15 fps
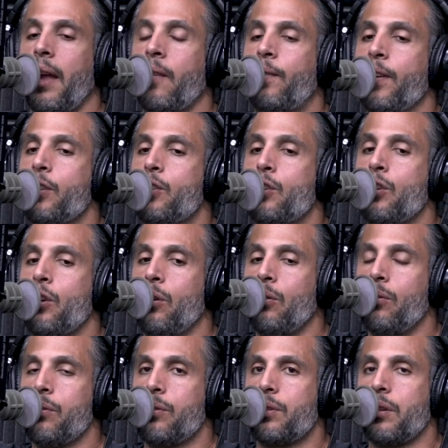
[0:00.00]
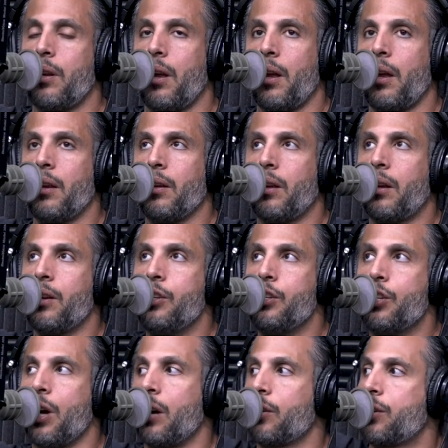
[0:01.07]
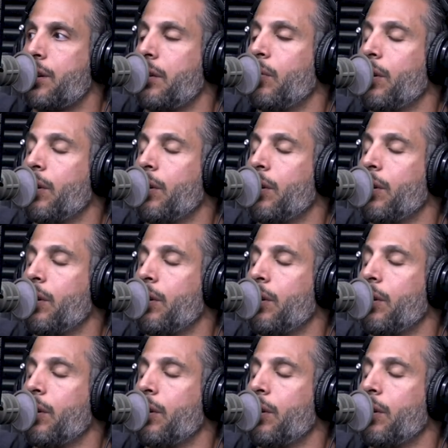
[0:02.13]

If it's used in conjunction